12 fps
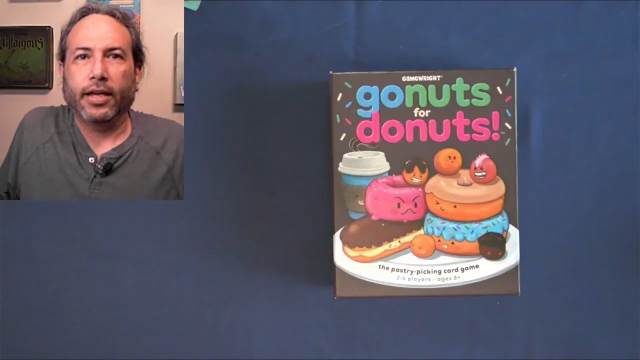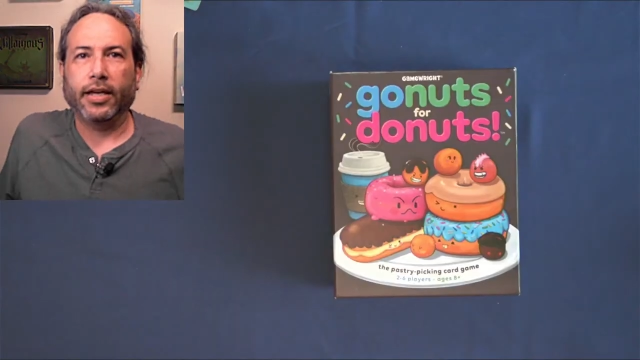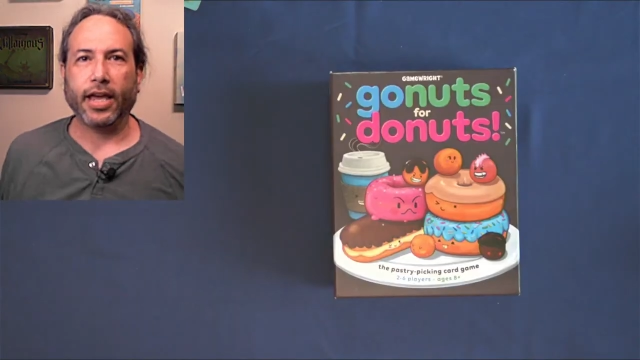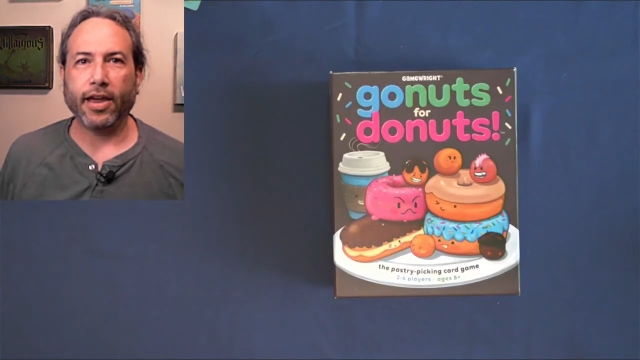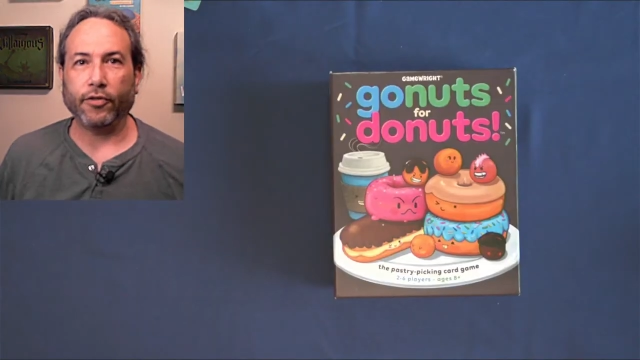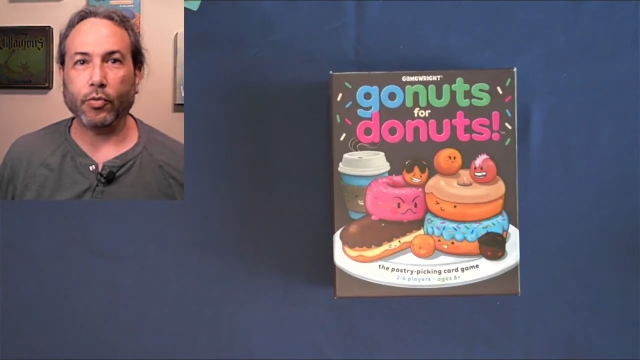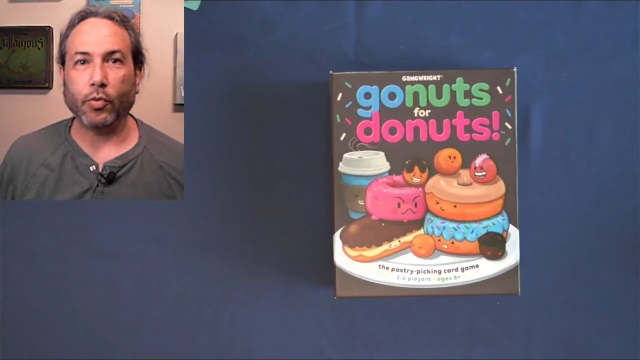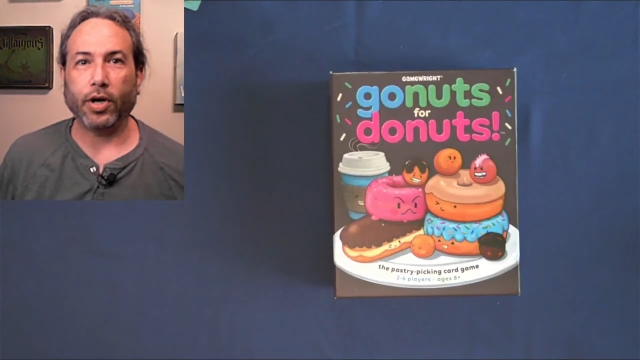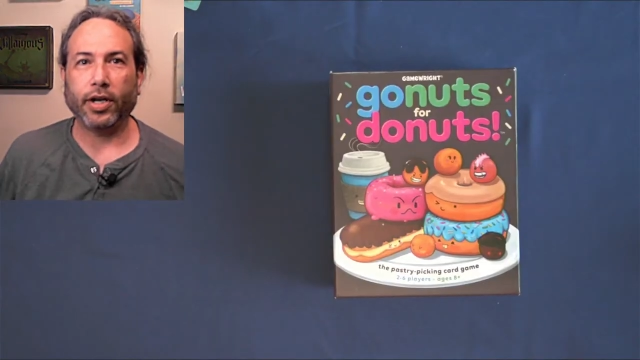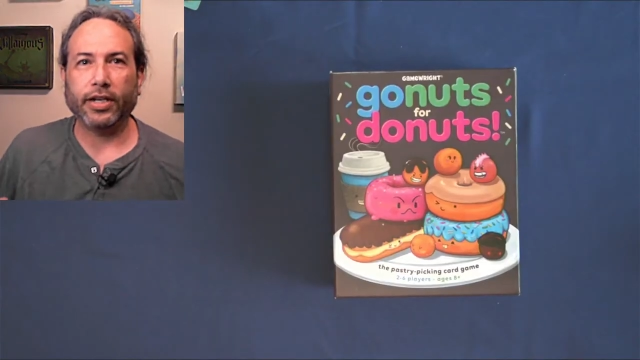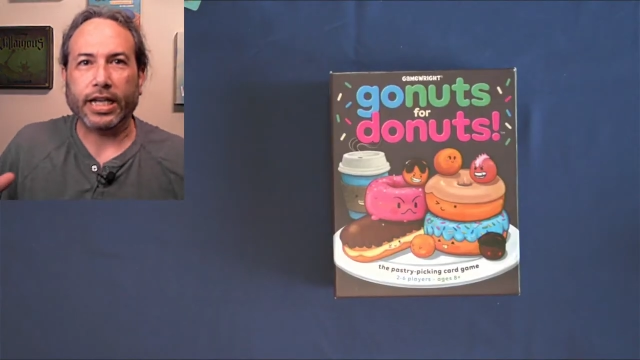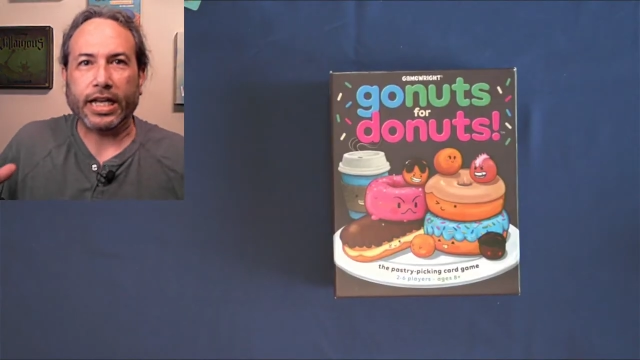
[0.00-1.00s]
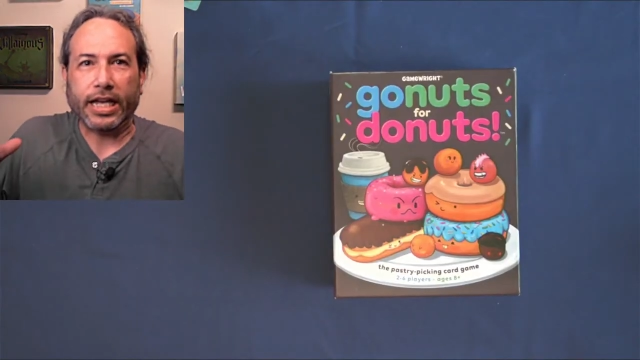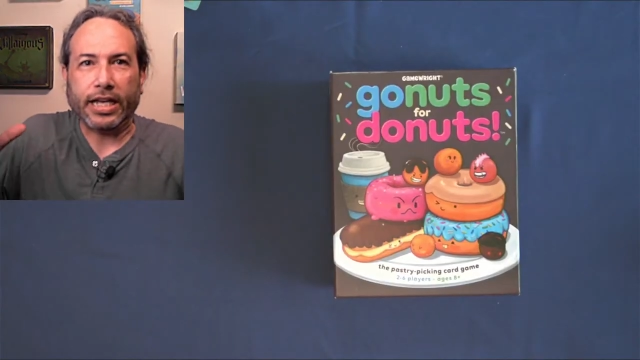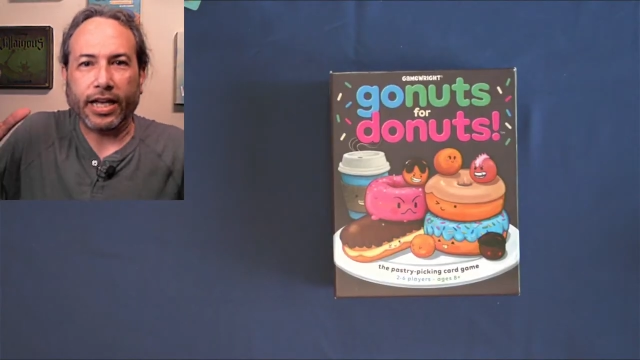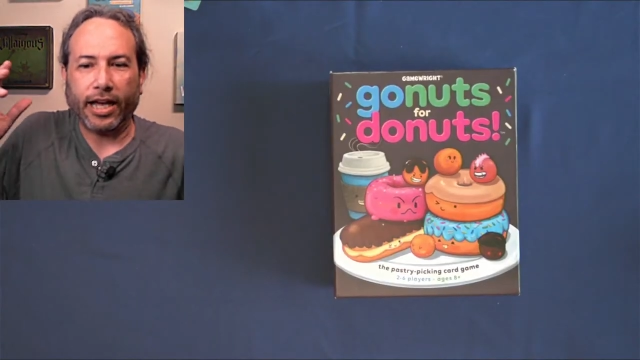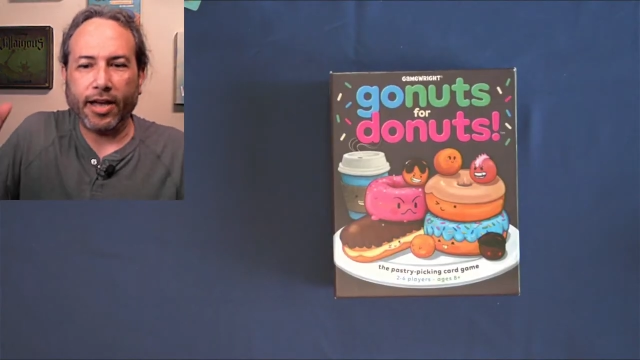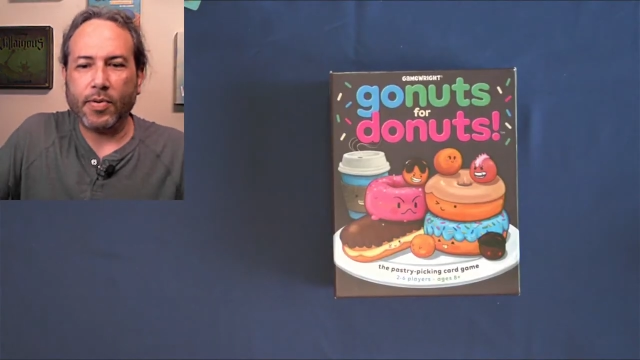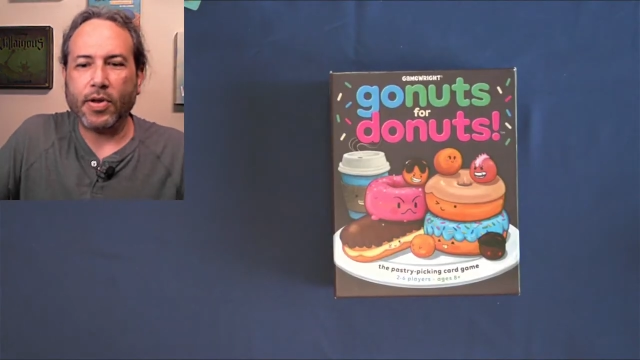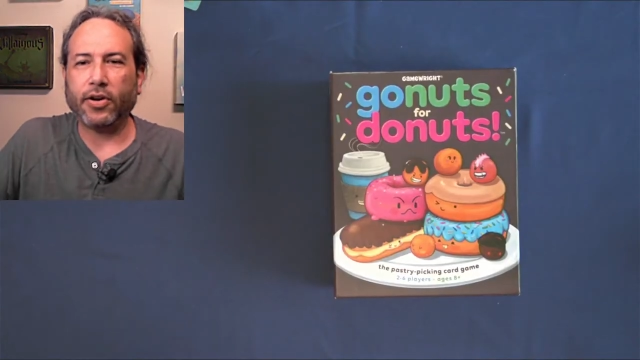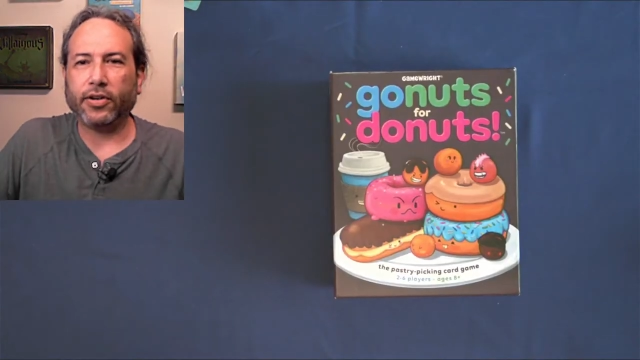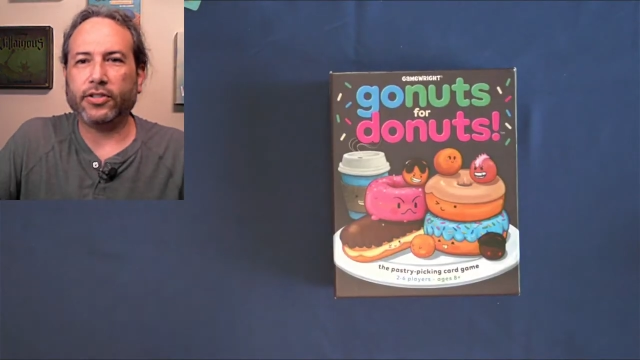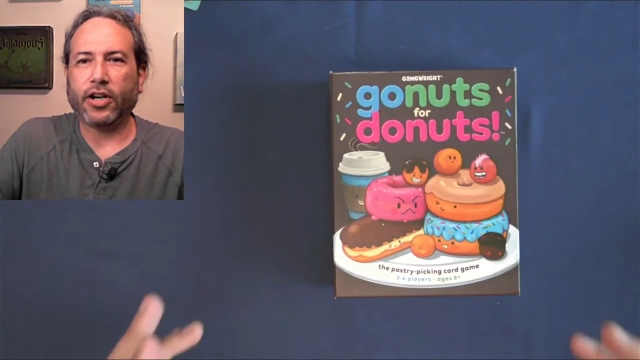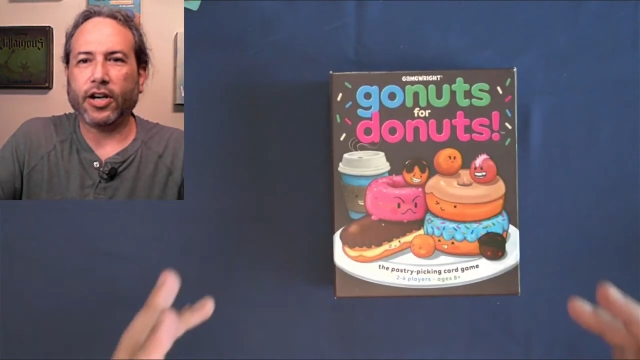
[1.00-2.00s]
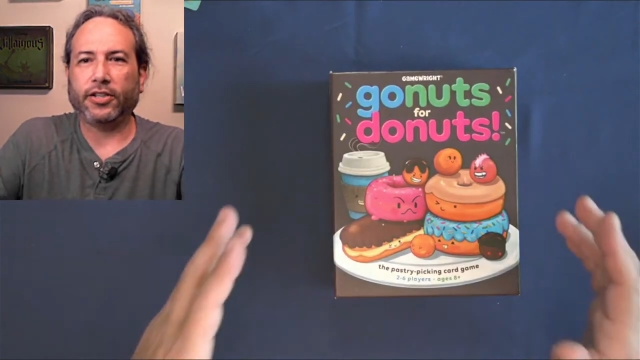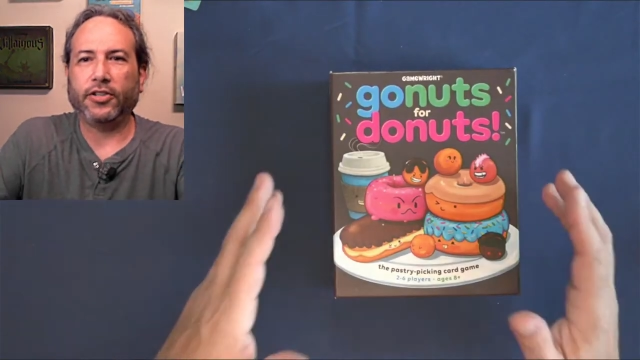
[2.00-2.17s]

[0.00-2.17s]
Hey everyone, I'm here to talk